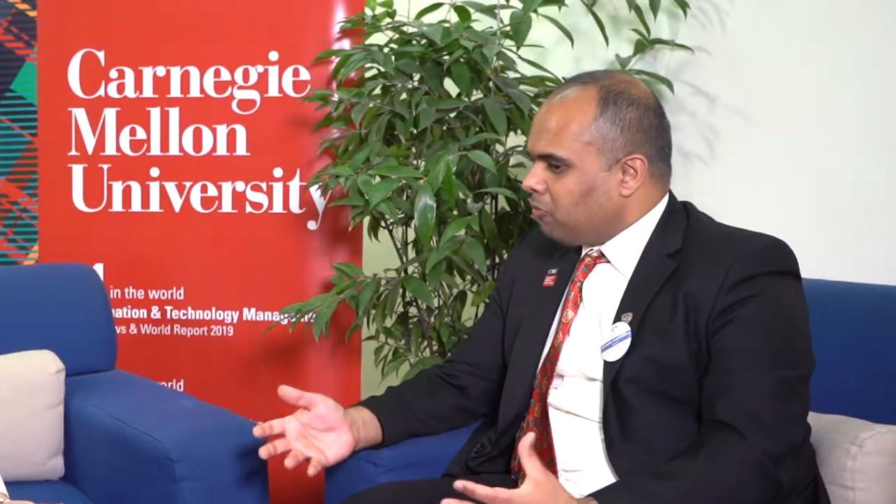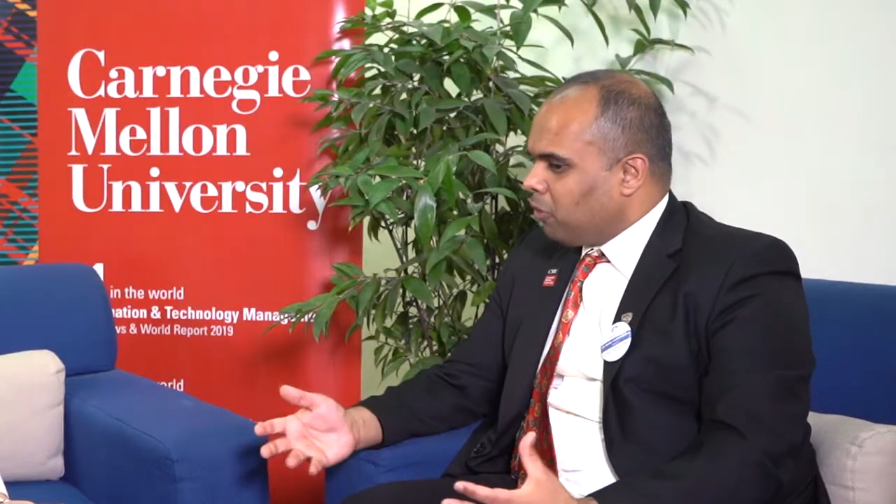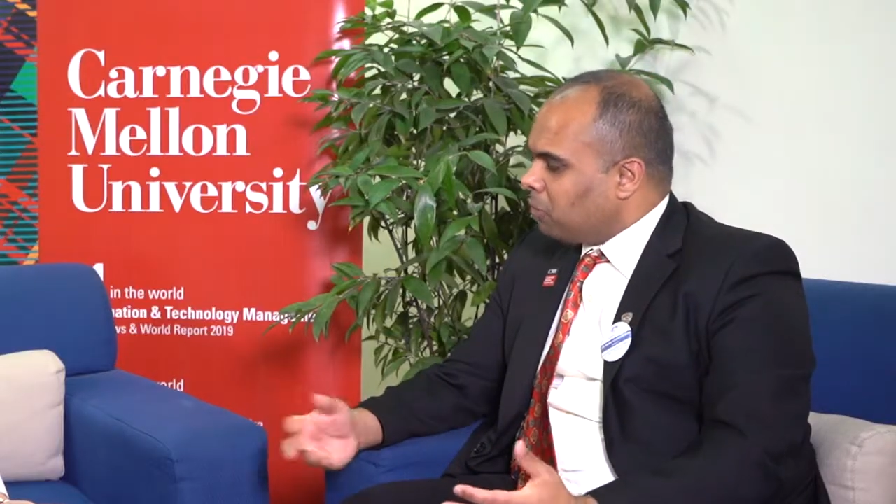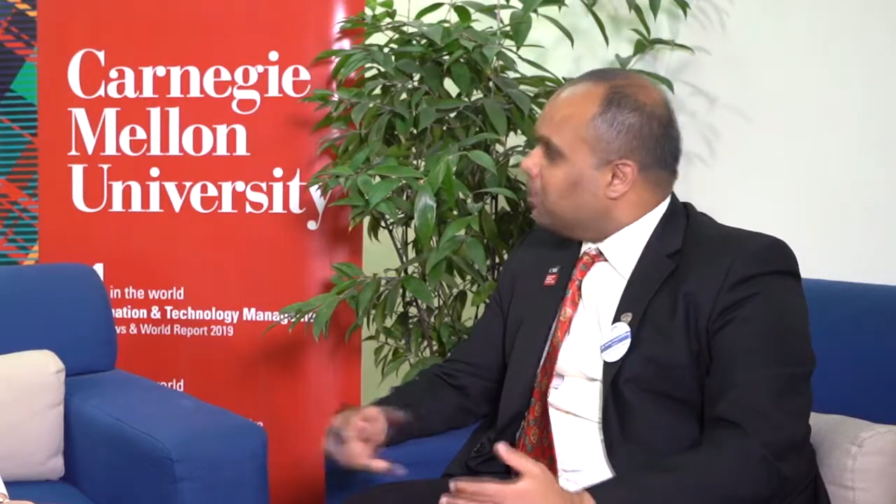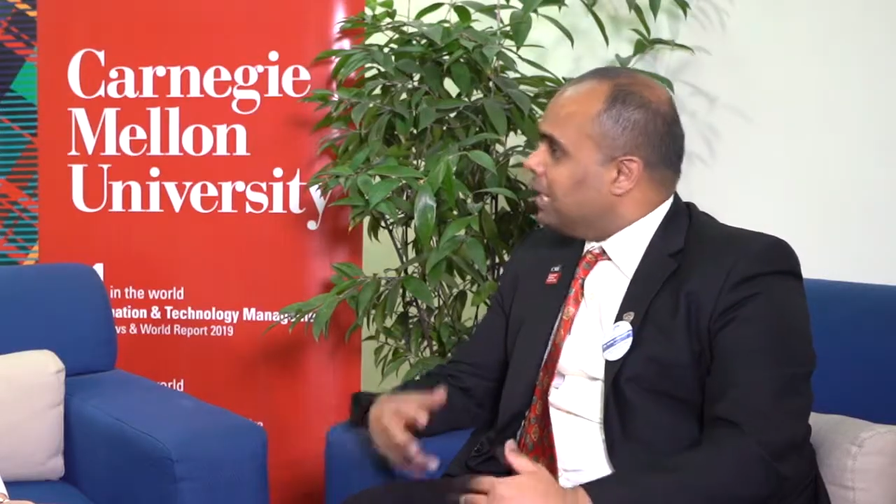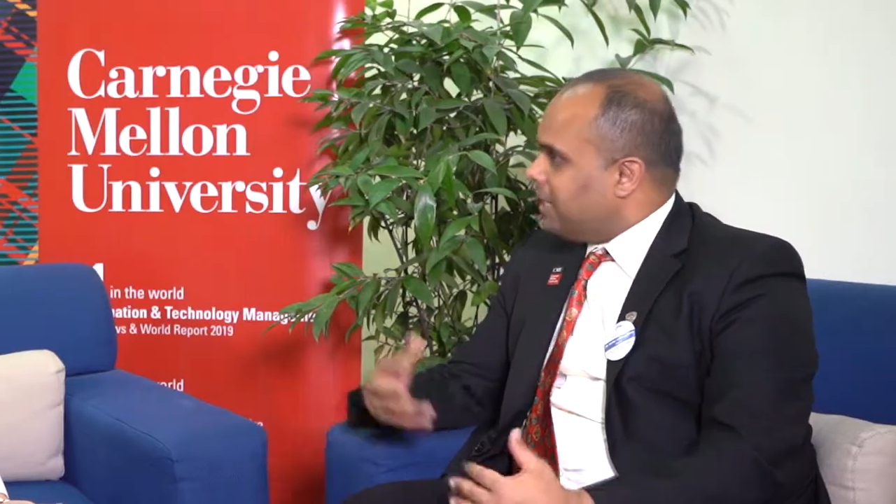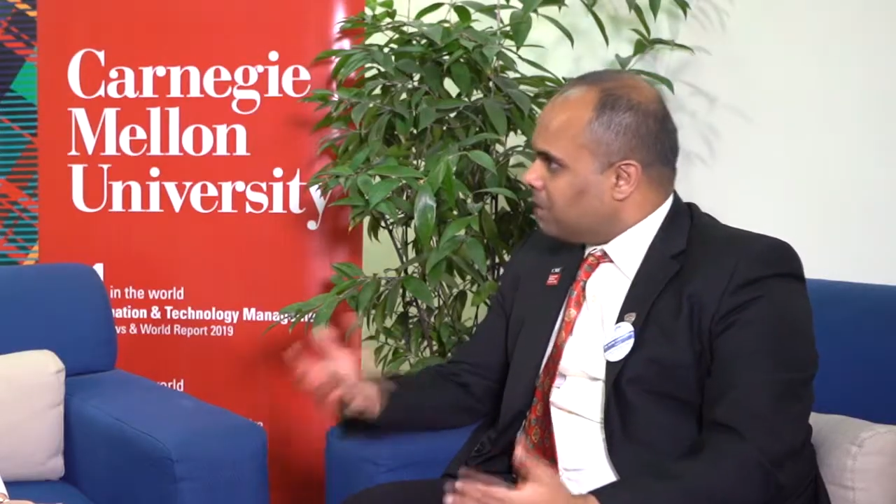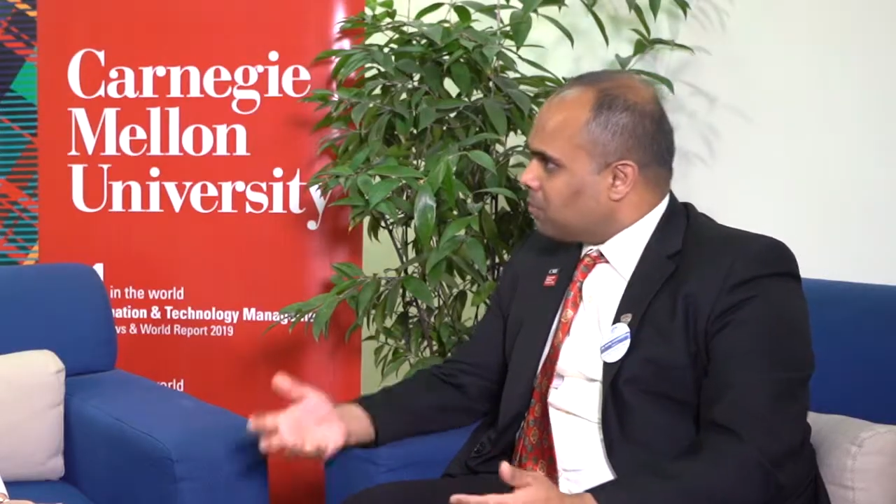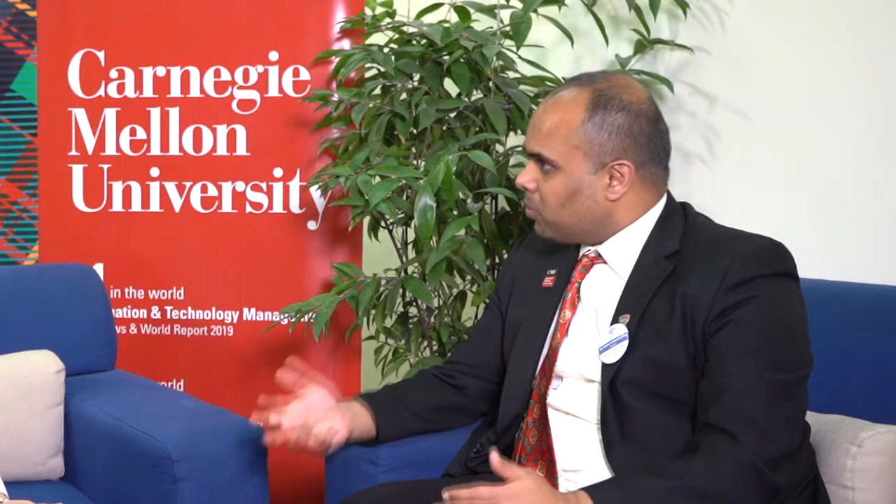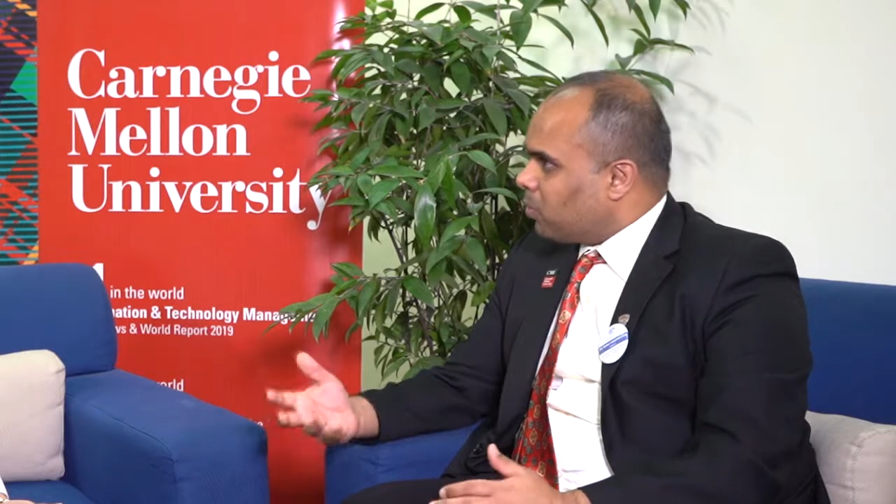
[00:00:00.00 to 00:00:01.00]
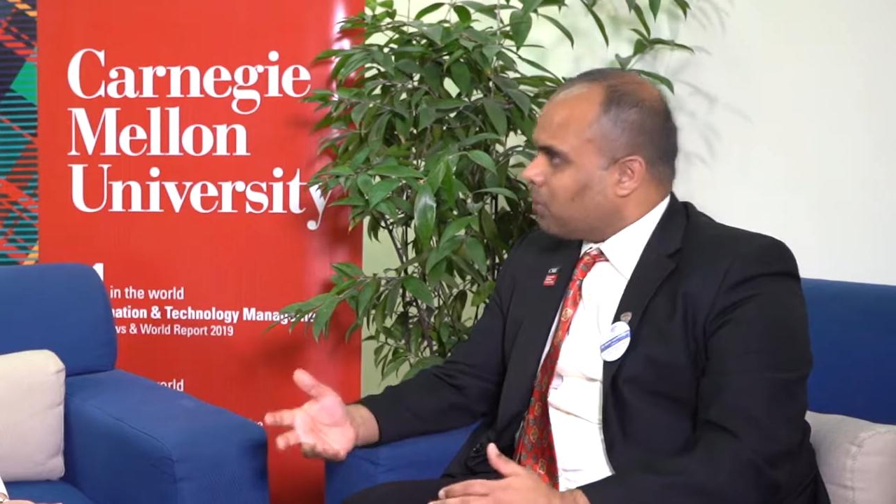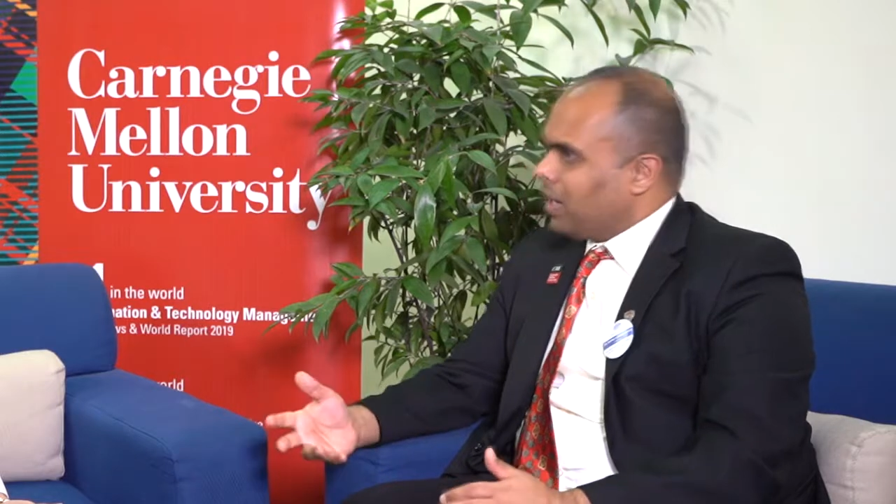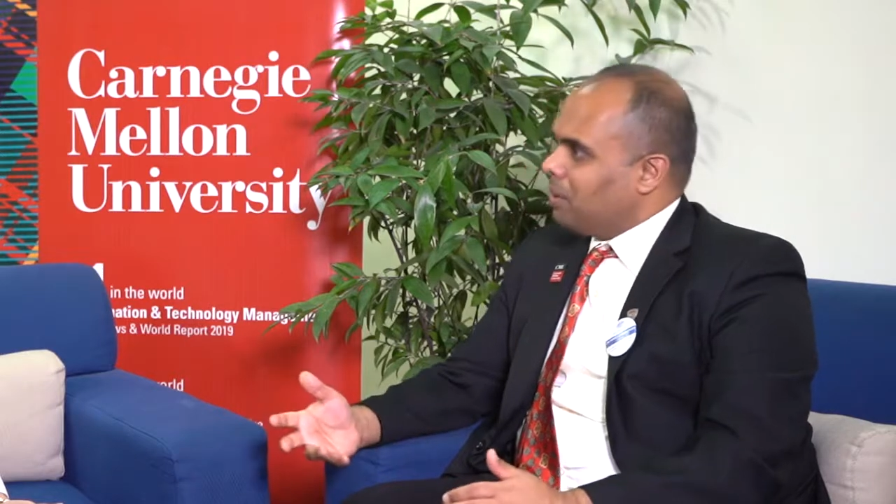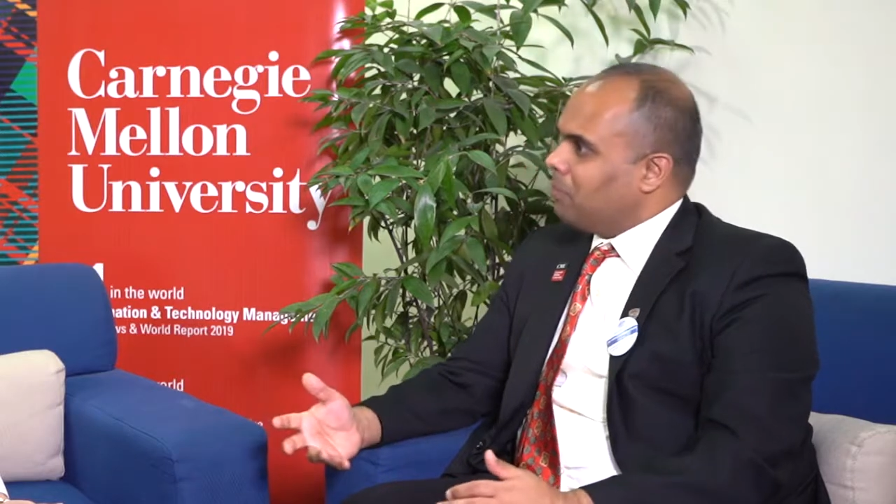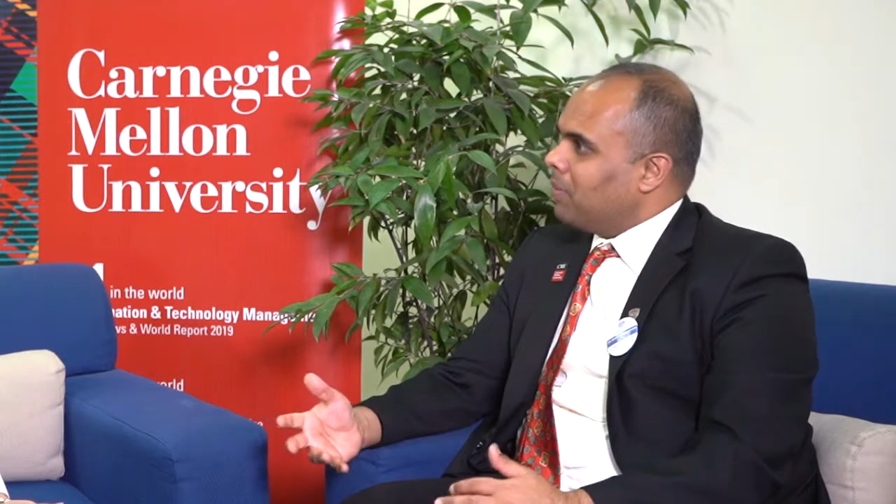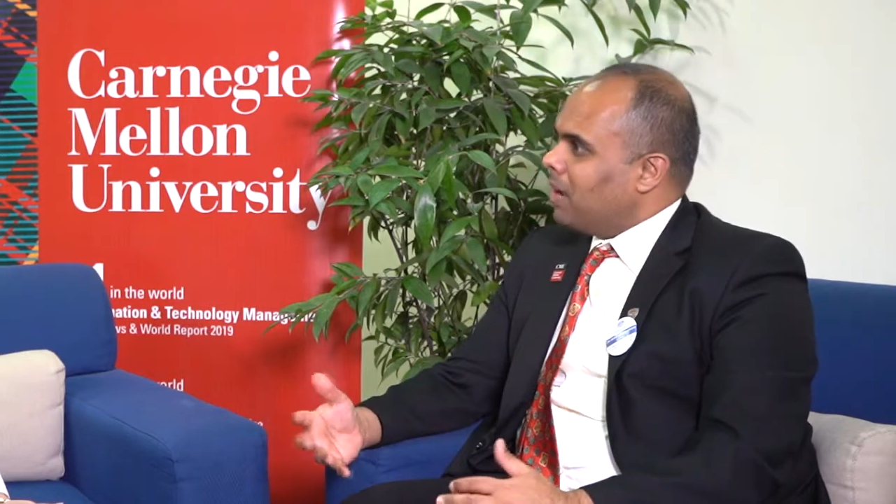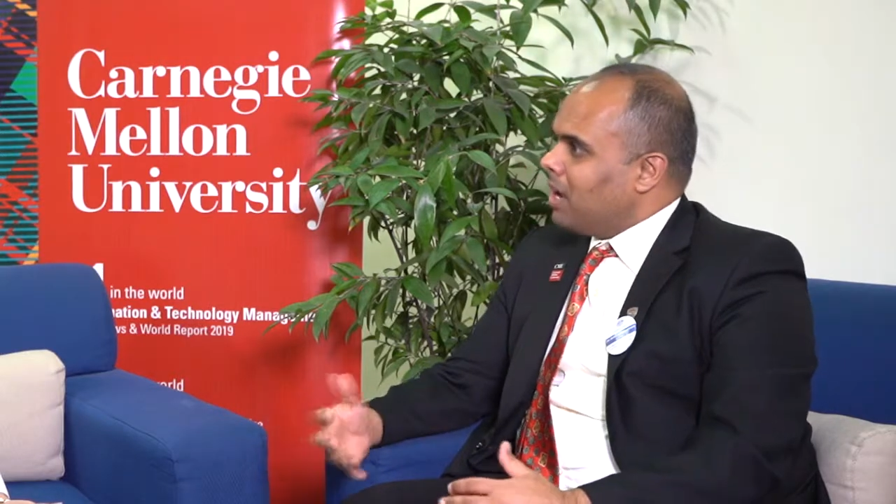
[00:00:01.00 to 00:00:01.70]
formulating a program